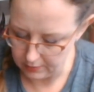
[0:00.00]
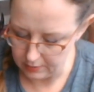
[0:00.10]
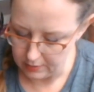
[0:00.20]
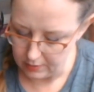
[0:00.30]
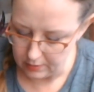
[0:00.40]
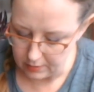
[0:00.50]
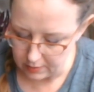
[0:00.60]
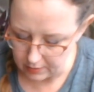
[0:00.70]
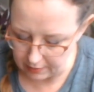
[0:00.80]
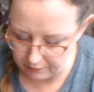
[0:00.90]

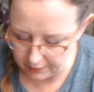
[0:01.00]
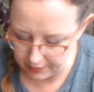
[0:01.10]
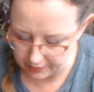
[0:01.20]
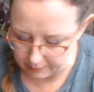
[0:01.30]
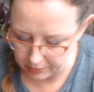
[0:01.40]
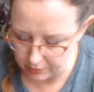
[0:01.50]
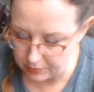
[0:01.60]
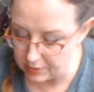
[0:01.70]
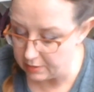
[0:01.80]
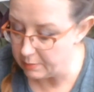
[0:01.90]
I feel like I'm
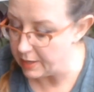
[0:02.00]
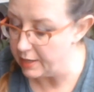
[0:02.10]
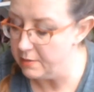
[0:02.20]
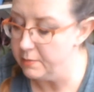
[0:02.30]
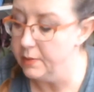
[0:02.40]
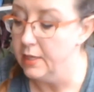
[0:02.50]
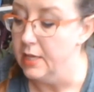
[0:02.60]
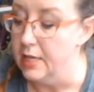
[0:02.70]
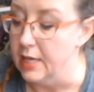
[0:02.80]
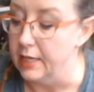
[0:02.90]
close to the bottom.
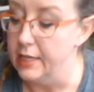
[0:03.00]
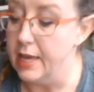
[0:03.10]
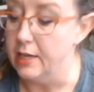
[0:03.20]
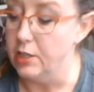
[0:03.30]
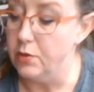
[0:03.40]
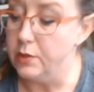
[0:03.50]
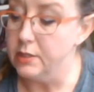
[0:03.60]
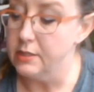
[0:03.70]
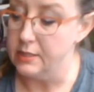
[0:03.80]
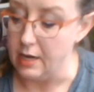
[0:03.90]
Again, you
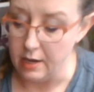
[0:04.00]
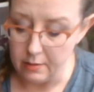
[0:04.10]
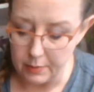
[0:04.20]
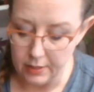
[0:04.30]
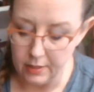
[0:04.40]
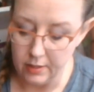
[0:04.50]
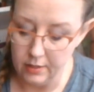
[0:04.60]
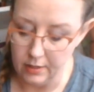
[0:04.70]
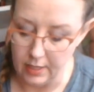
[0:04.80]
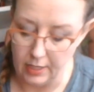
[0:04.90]
could stop
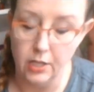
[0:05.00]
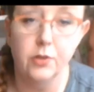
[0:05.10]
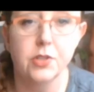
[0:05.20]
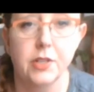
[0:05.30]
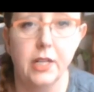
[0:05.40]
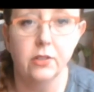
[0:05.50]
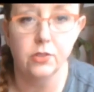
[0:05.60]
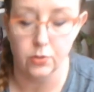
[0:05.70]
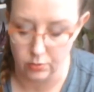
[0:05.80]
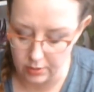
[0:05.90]
and use your needle
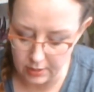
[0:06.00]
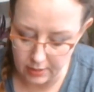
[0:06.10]
tool